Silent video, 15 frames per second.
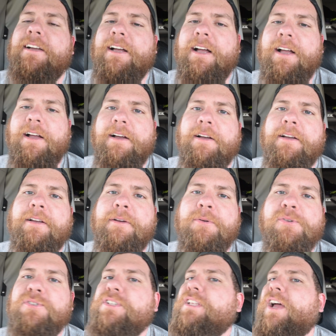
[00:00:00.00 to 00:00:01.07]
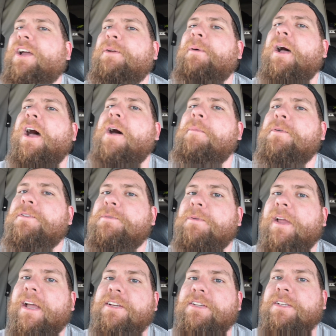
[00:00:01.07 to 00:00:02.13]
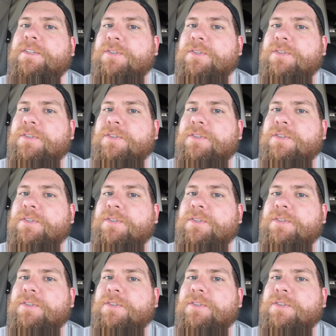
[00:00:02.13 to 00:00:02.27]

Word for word: uh, we were just talking about how much we actually